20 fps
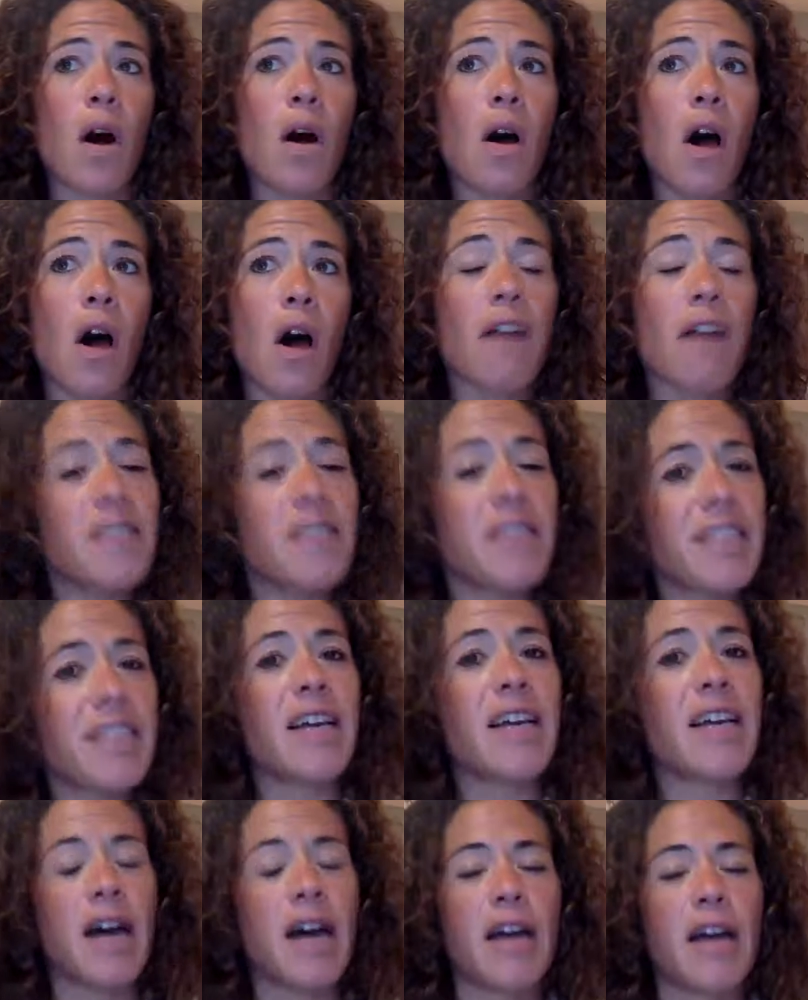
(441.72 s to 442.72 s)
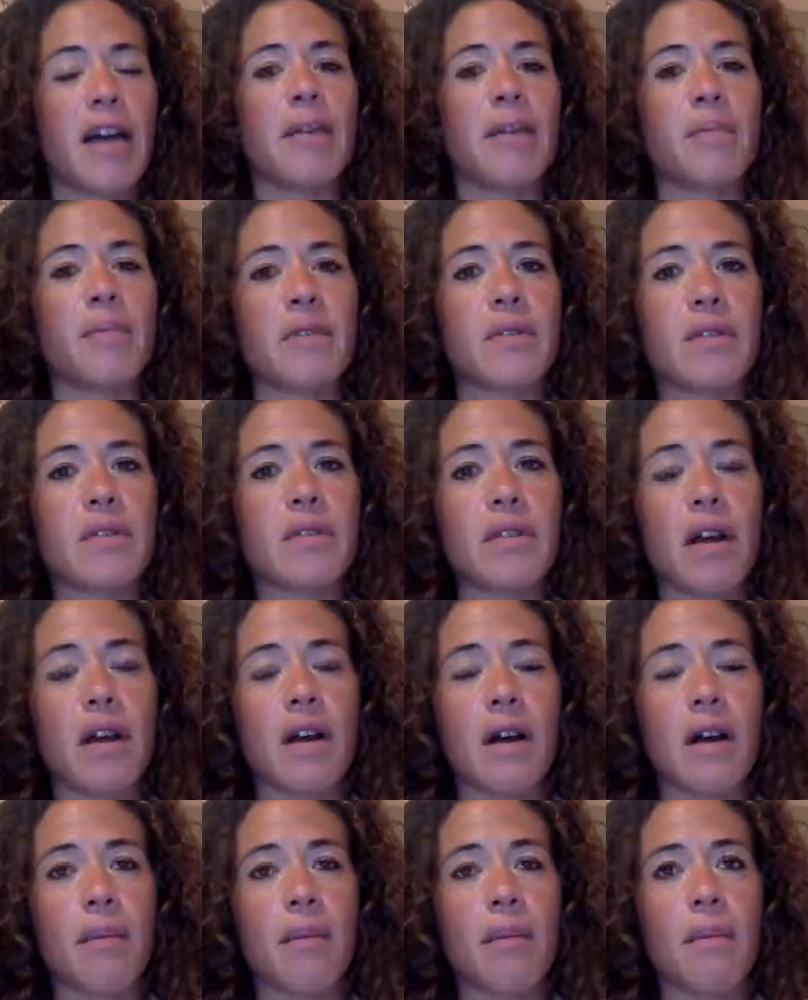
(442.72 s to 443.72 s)
oftentimes,
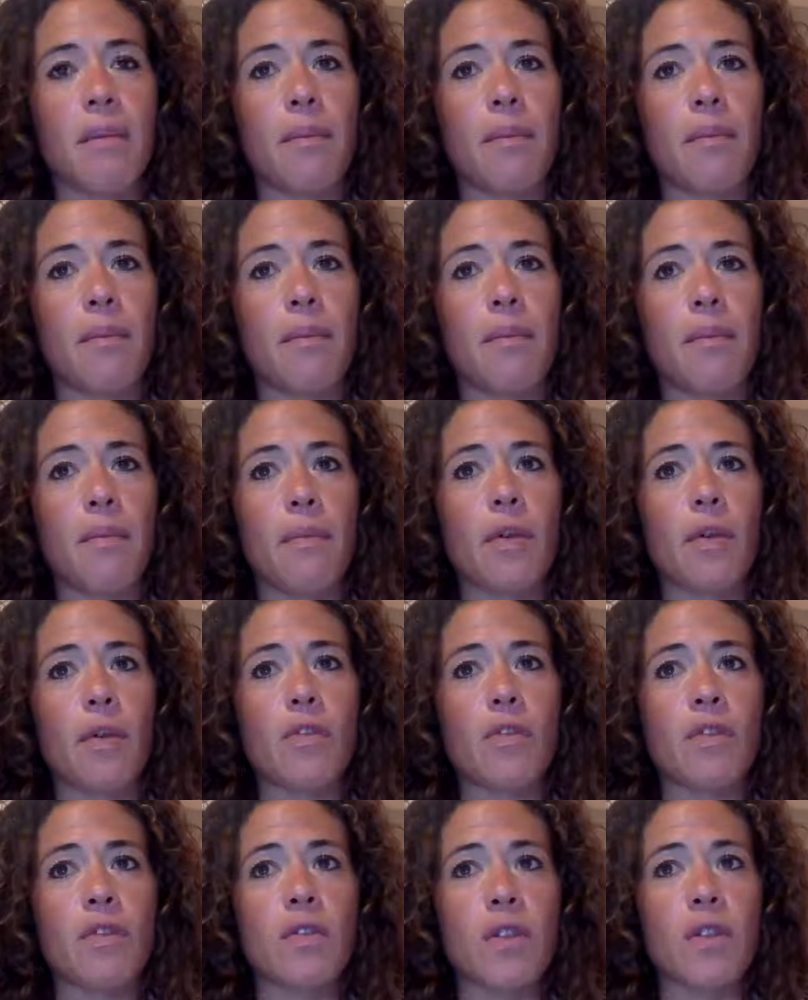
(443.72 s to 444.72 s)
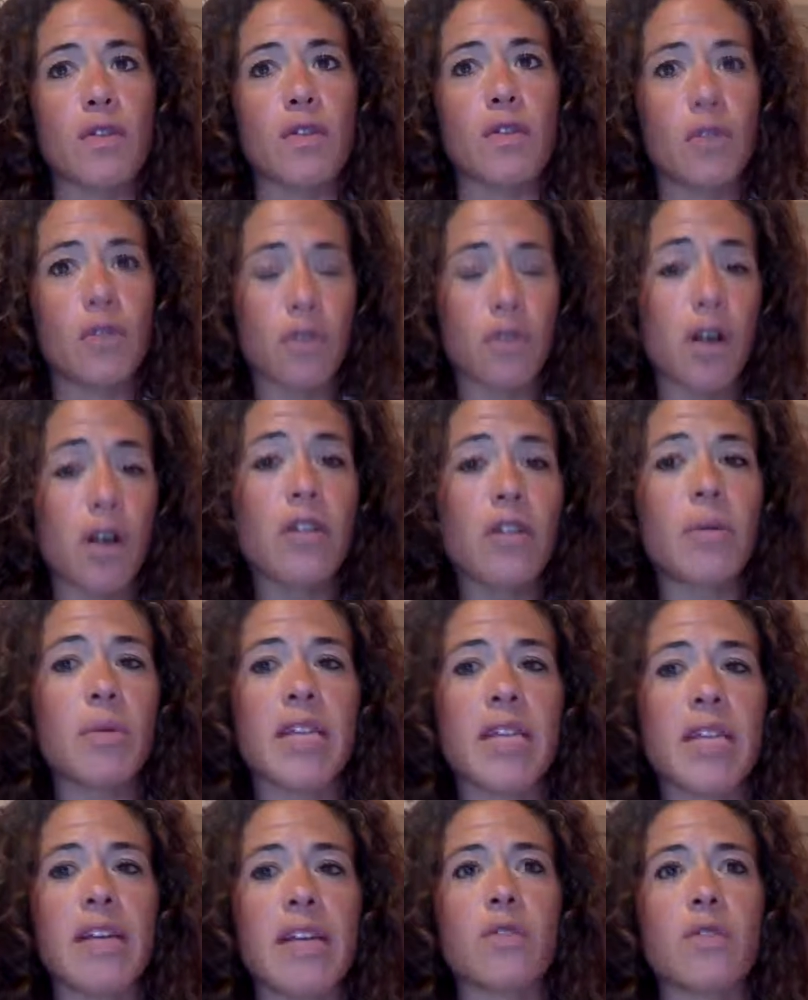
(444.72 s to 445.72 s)
those of us who struggle
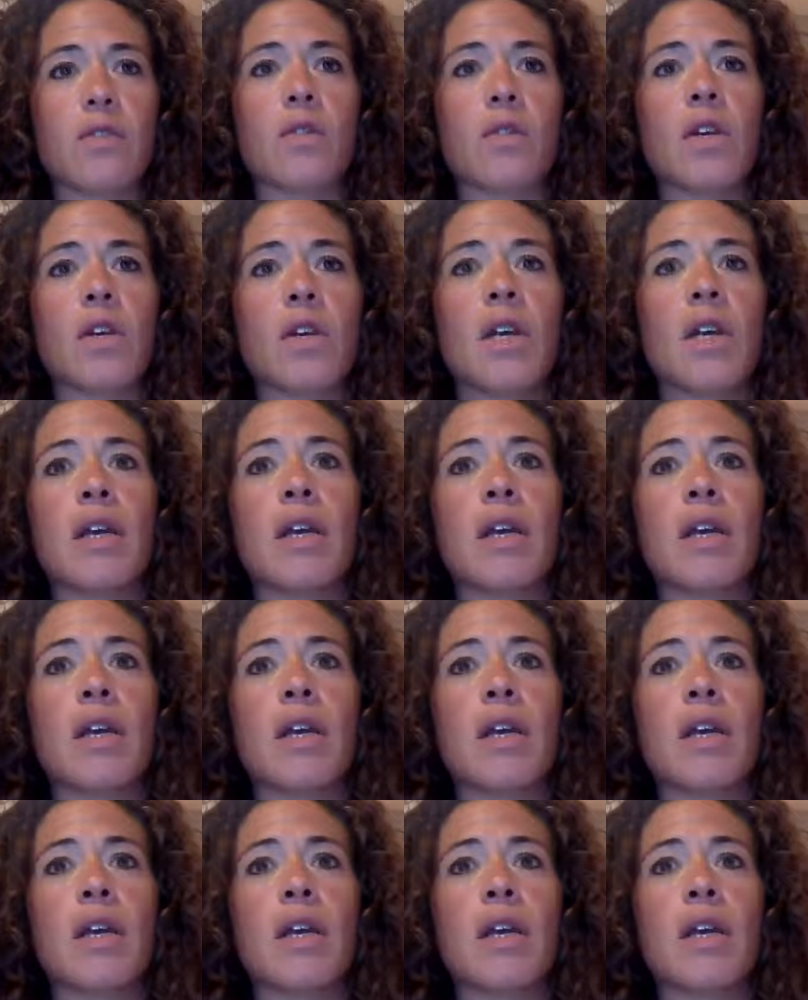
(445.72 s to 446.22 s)
with this